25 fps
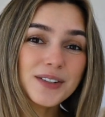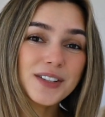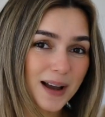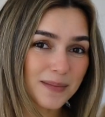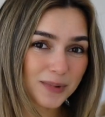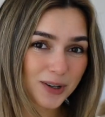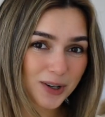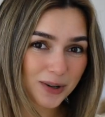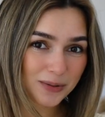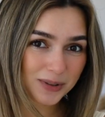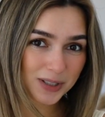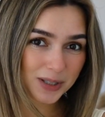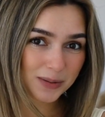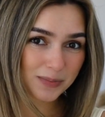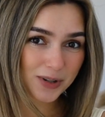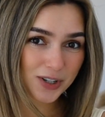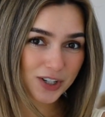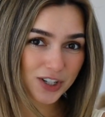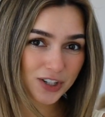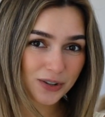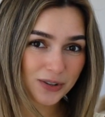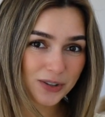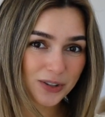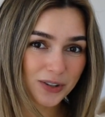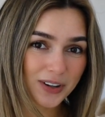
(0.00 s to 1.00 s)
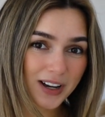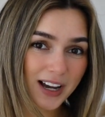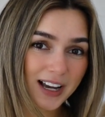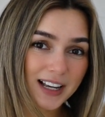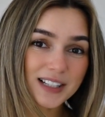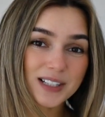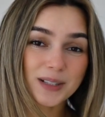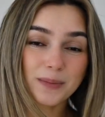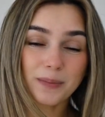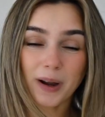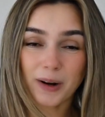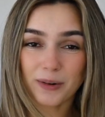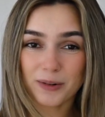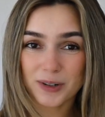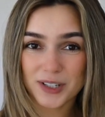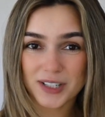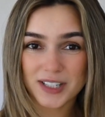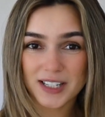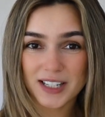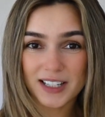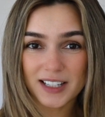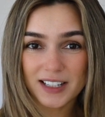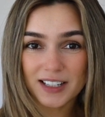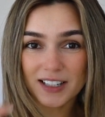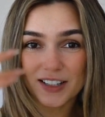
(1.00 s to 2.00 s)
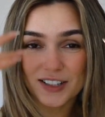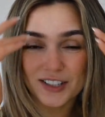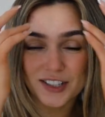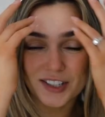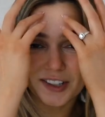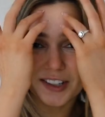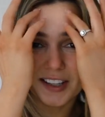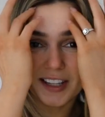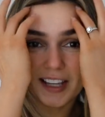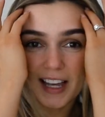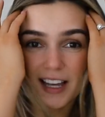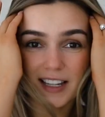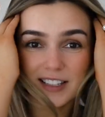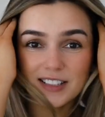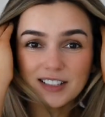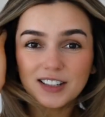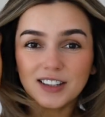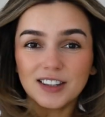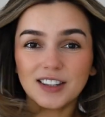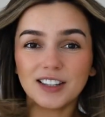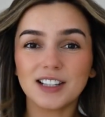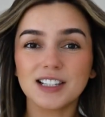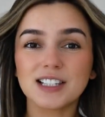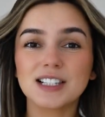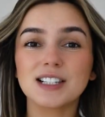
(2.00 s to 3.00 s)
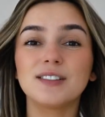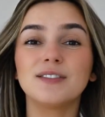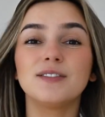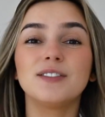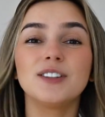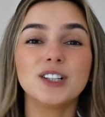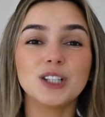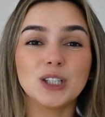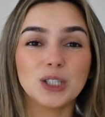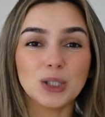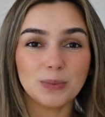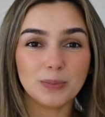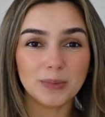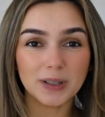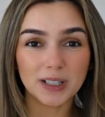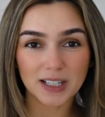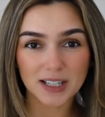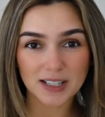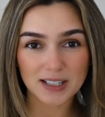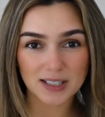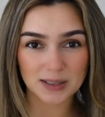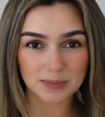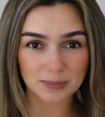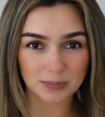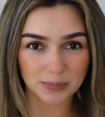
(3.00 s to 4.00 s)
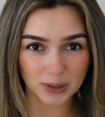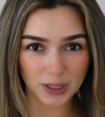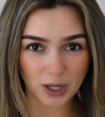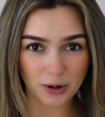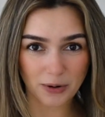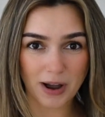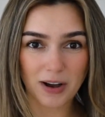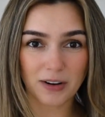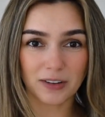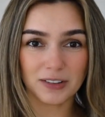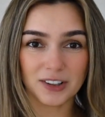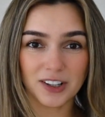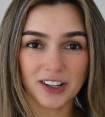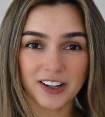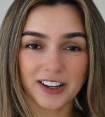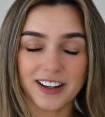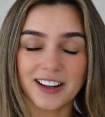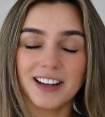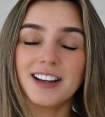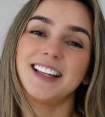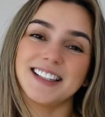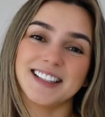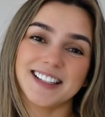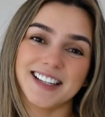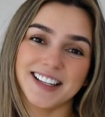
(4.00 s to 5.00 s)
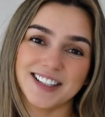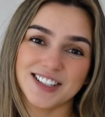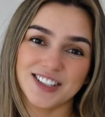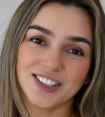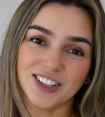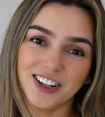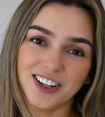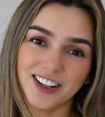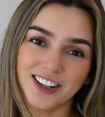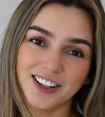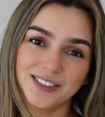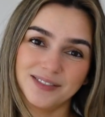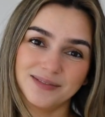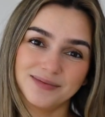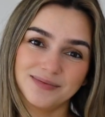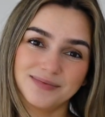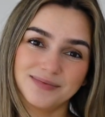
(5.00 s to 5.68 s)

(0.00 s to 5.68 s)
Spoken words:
I'm going to be showing you guys my routine to get this voluminous blowout look. Let's get started.